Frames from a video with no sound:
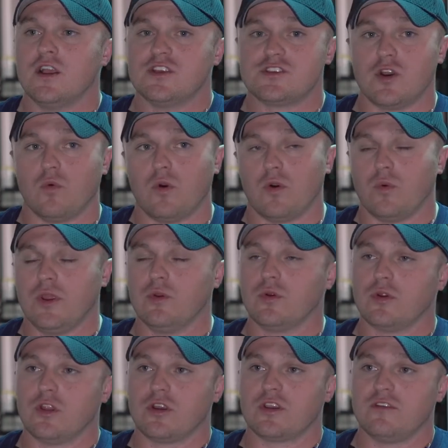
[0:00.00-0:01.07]
So what we
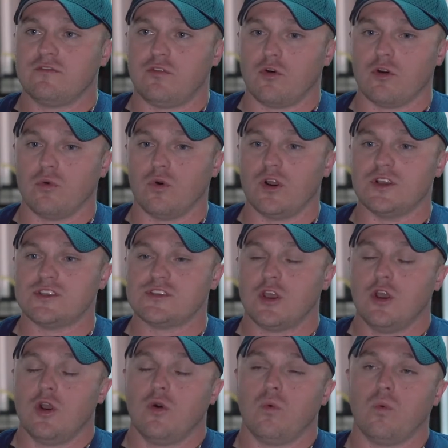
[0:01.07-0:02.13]
were looking for was
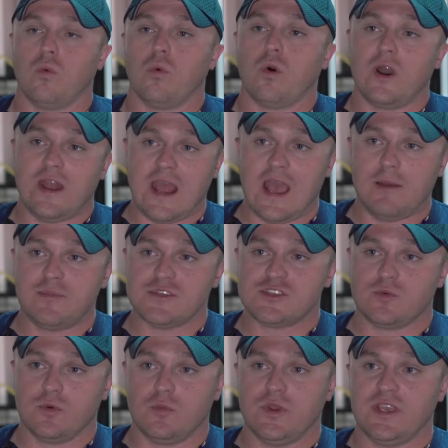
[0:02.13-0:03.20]
what happens
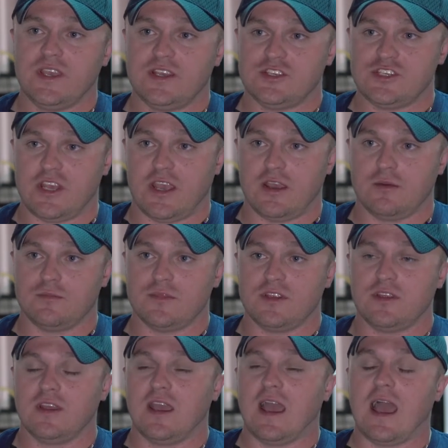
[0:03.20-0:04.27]
when we get jammed
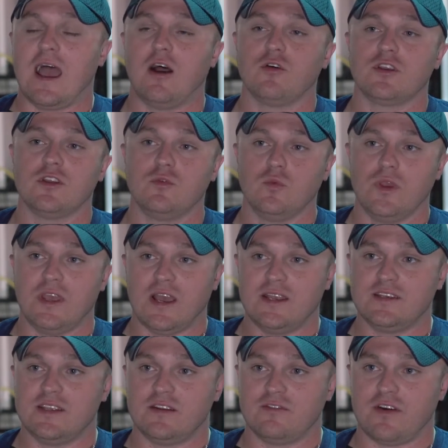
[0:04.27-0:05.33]
how can we
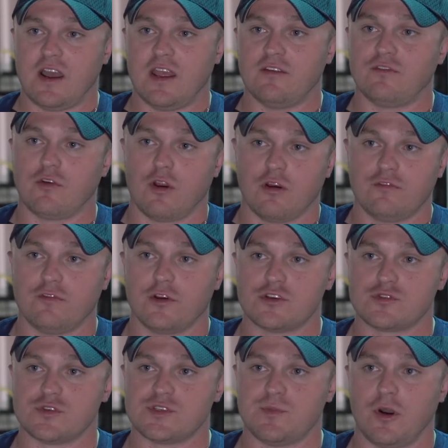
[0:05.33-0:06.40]
identify it for our
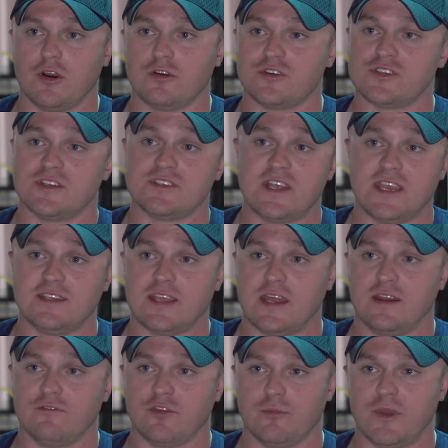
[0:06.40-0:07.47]
first responders and take that
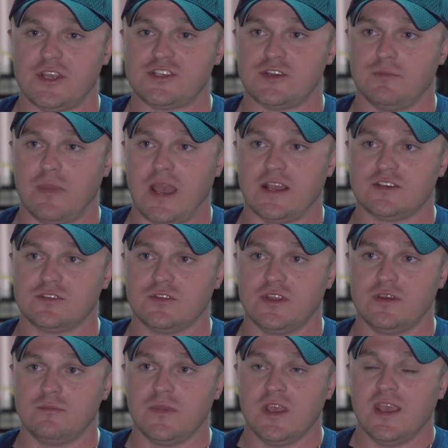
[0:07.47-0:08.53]
information back to
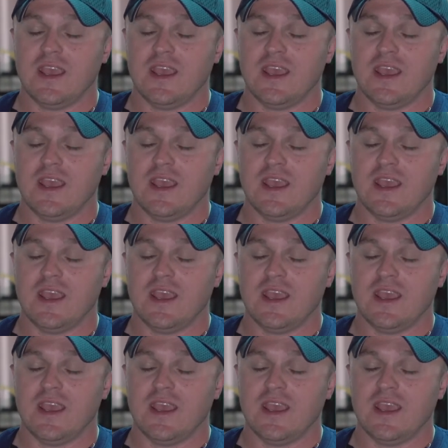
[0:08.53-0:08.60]
them?